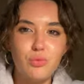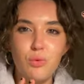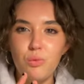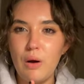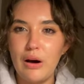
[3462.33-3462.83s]

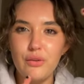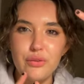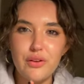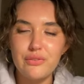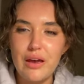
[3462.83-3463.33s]

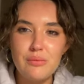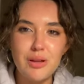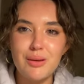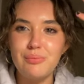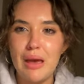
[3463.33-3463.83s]
wealthy
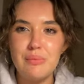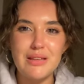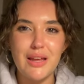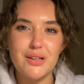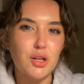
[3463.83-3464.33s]
family, maybe
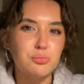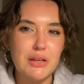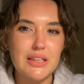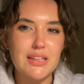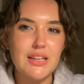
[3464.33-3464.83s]
like
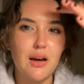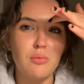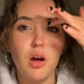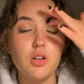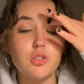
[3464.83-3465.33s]
nobility, I'm
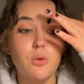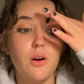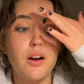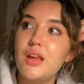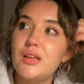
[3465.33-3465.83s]
not
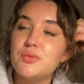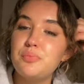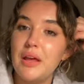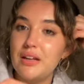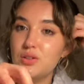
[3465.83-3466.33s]
sure. He's
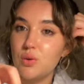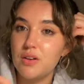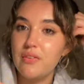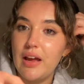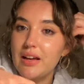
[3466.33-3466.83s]
been sort
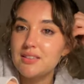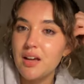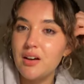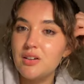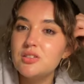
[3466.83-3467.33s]
of
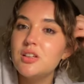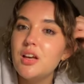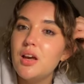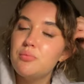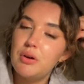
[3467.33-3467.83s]
exiled,
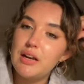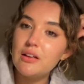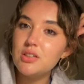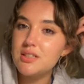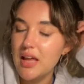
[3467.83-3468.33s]
but now
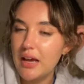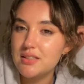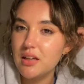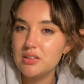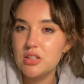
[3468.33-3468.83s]
that he's
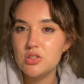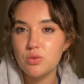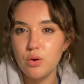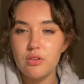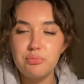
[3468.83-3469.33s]
exiled, he's
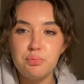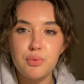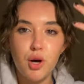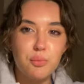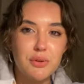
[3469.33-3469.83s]
sort of
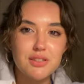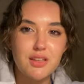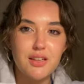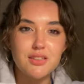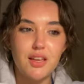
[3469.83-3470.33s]

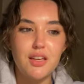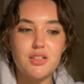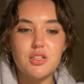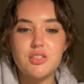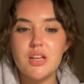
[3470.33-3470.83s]
purposeless. Like,
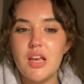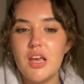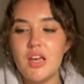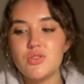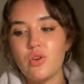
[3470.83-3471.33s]

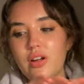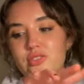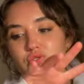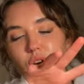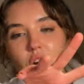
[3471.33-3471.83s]
he
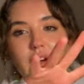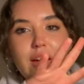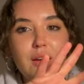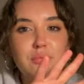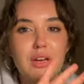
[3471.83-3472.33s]
tries
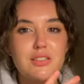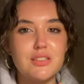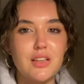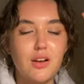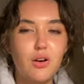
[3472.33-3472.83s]
drawing because
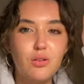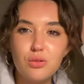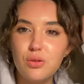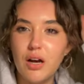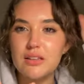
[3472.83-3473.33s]
he's like,
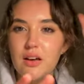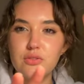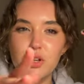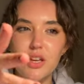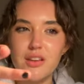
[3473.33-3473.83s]
oh, I love
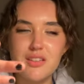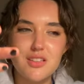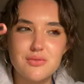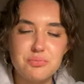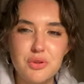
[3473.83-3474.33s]
looking at
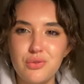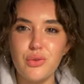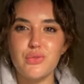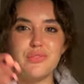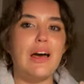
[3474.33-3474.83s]
these beautiful
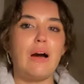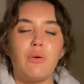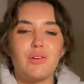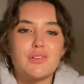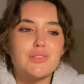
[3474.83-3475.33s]

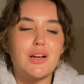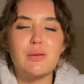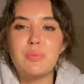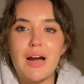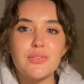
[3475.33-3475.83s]
flowers that I
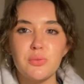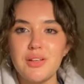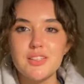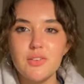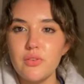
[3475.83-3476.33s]
buy for
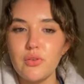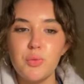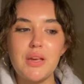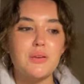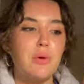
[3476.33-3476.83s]
myself every
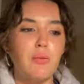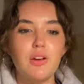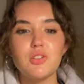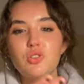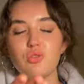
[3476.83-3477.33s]
week, maybe I
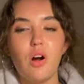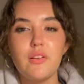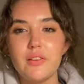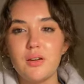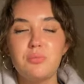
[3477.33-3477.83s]
should draw
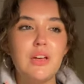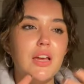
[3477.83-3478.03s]
them